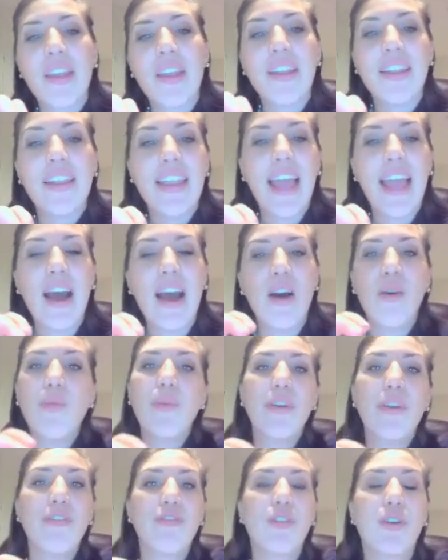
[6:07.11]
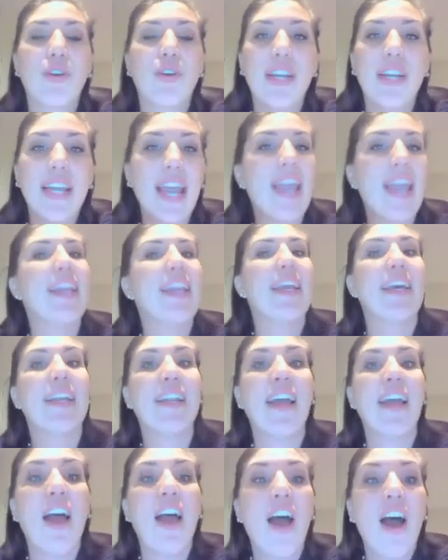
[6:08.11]
Now we've
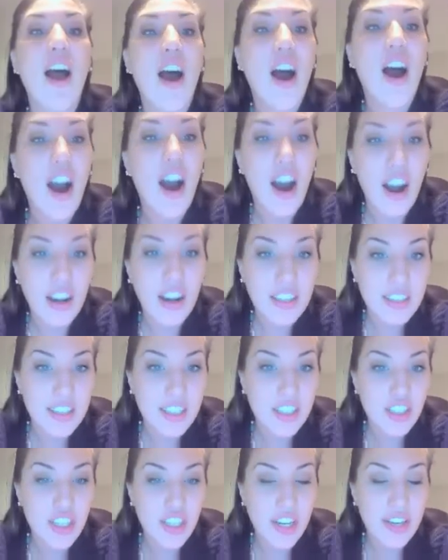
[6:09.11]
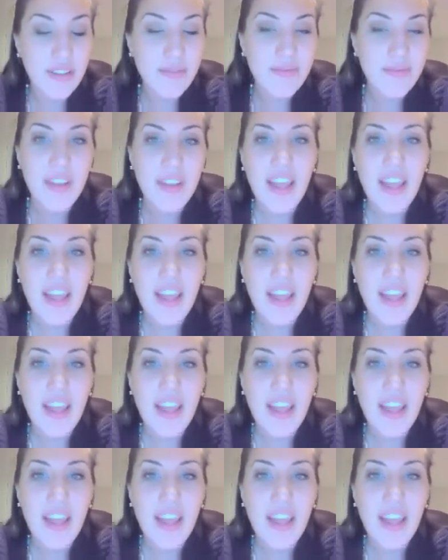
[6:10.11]
created oxygen